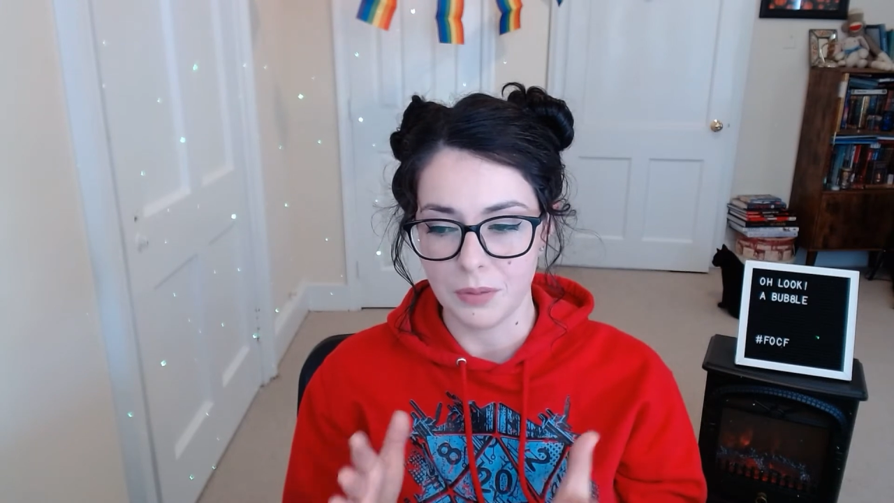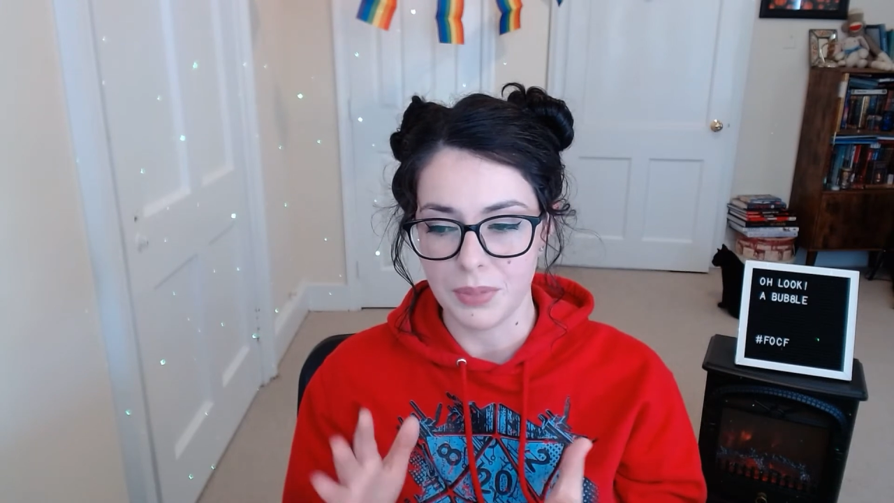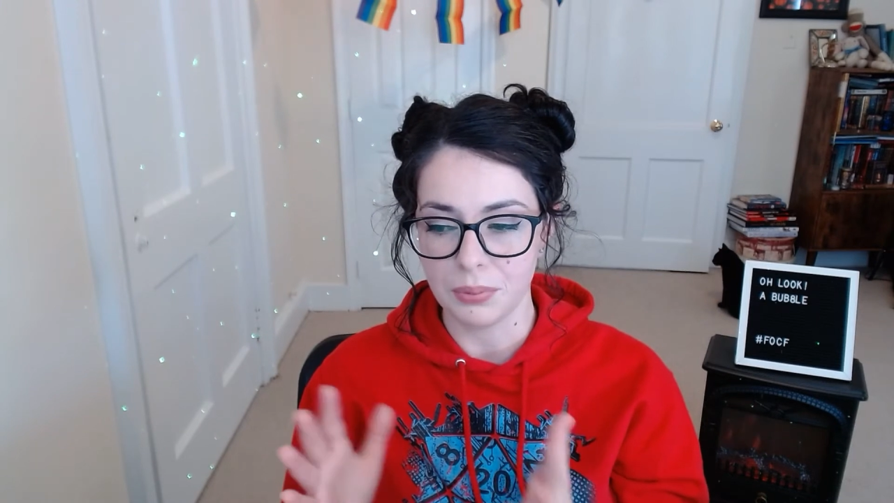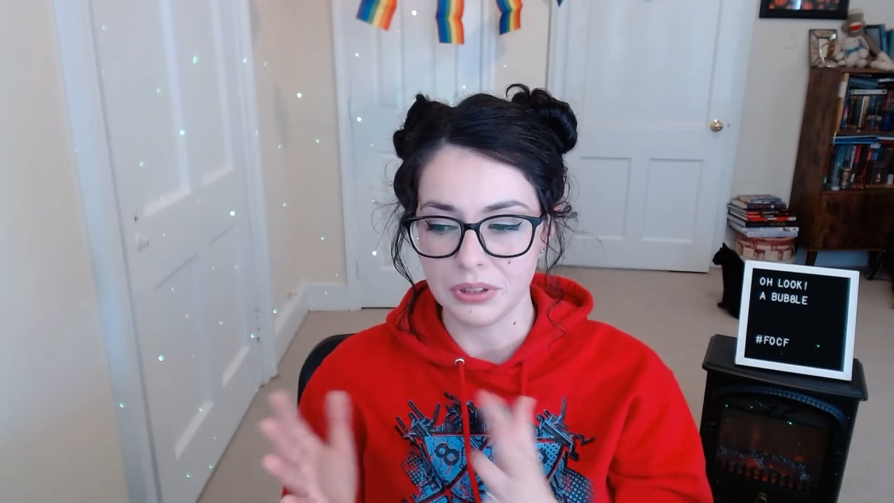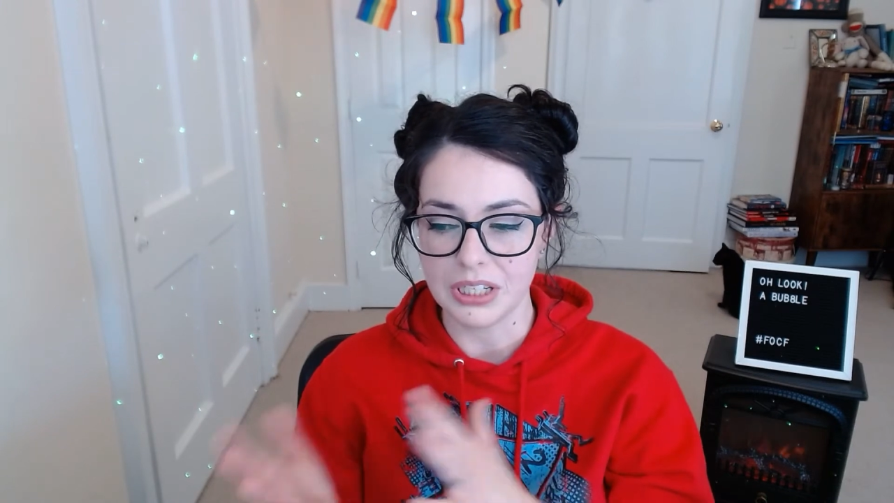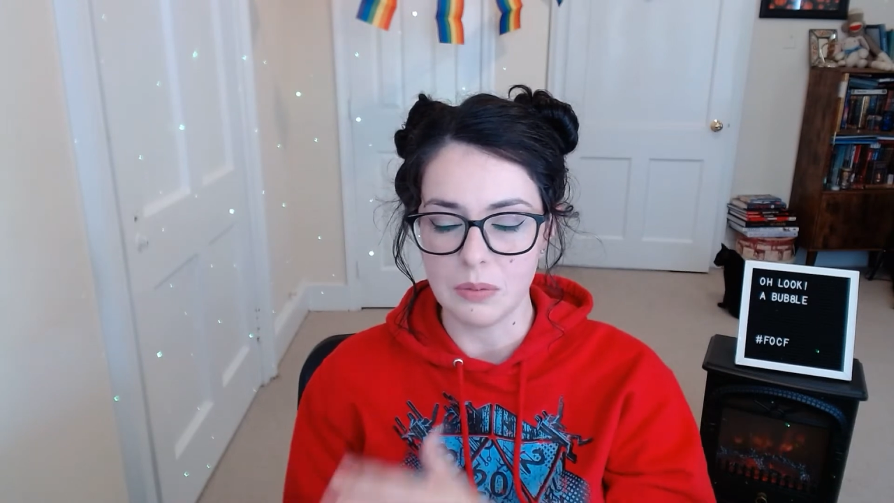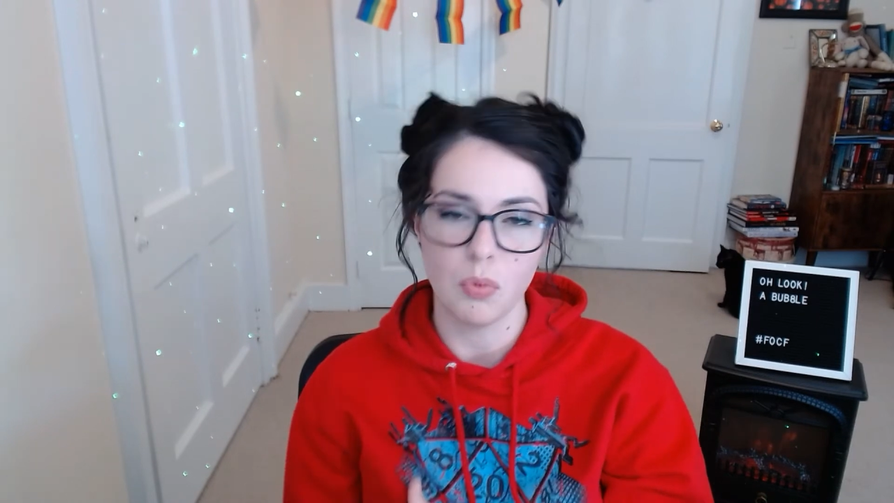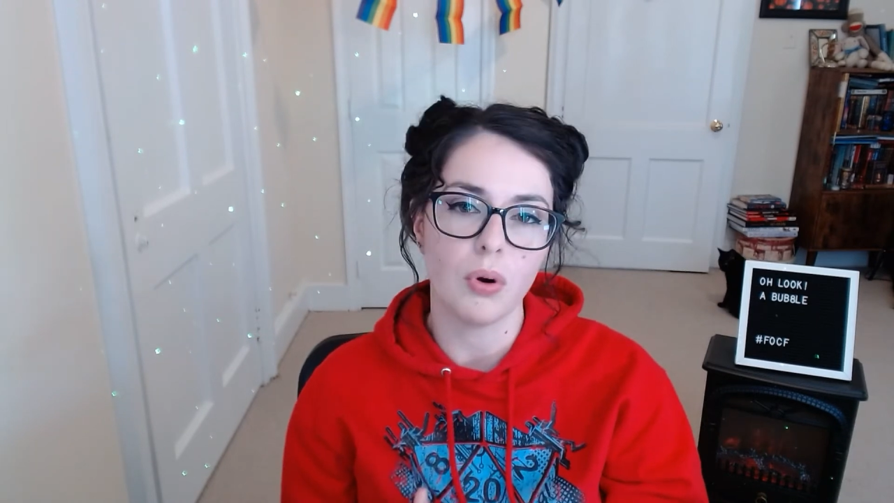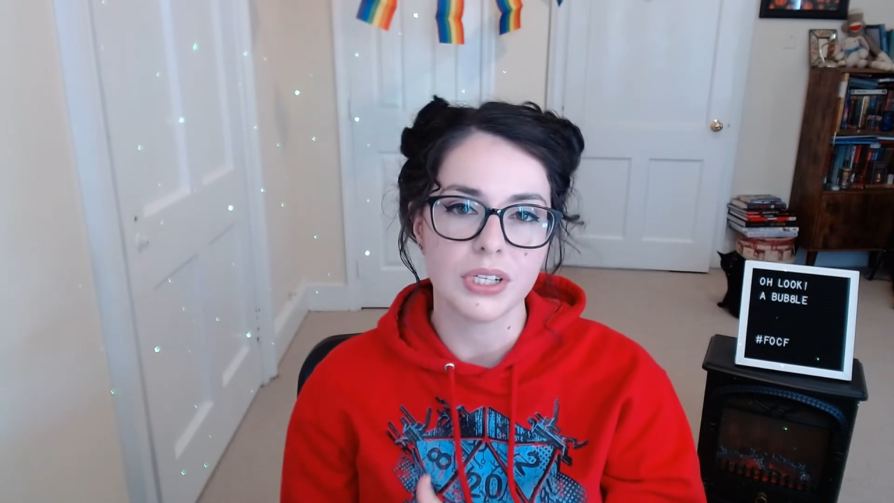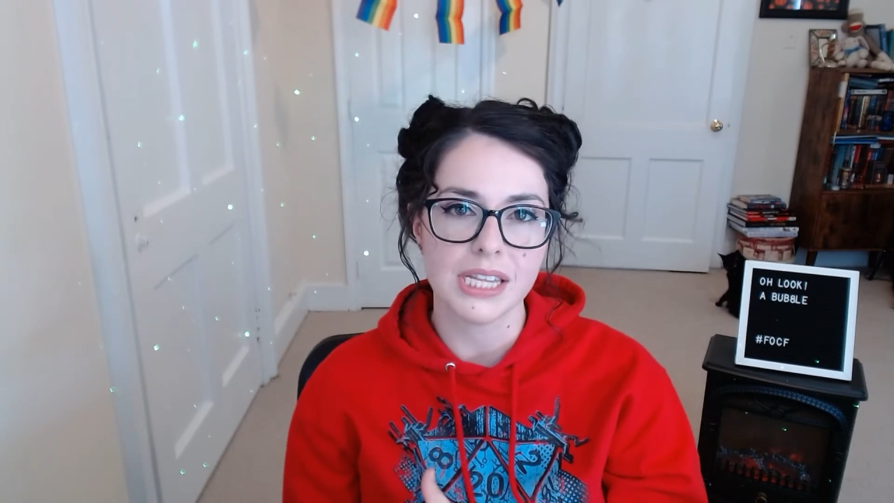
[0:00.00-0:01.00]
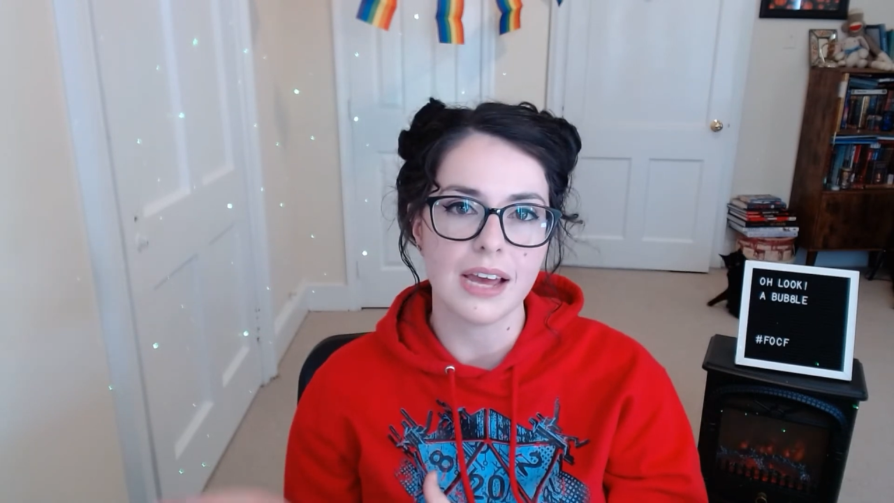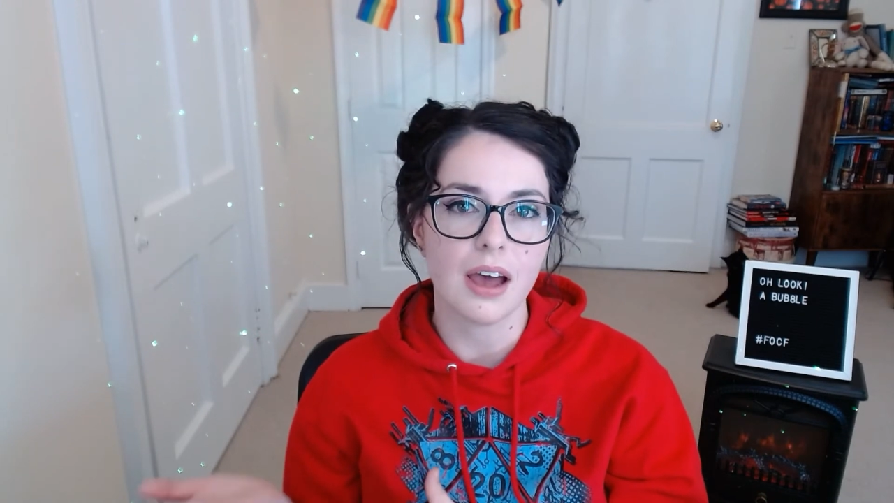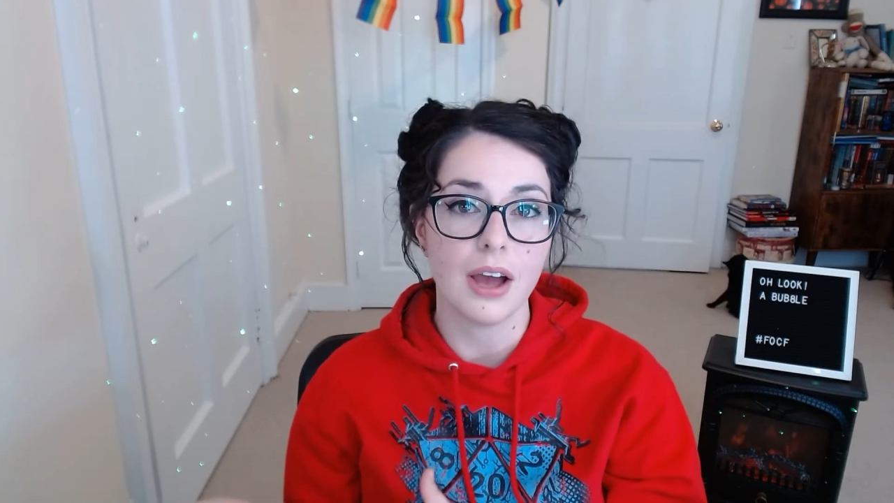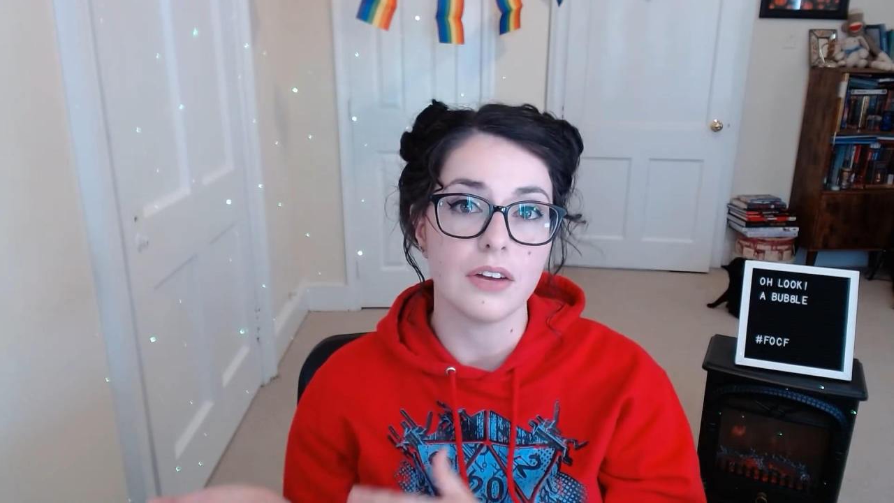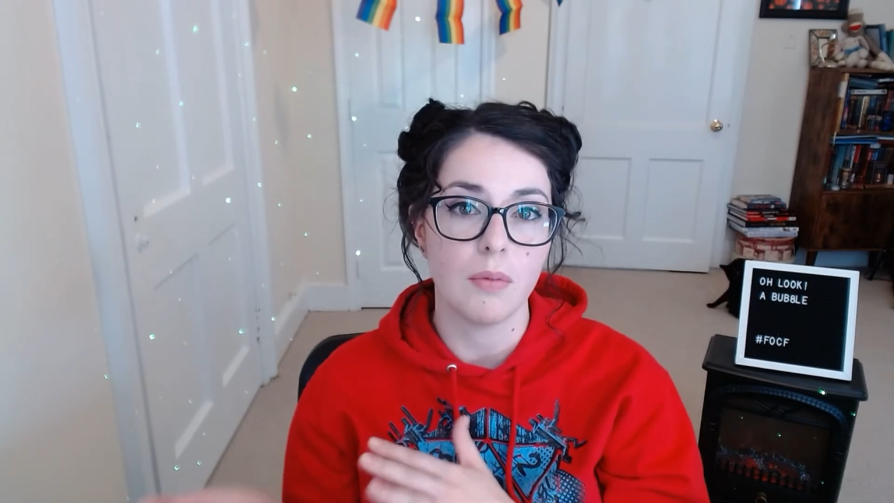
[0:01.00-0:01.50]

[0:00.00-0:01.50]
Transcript: people leaning more into that kind of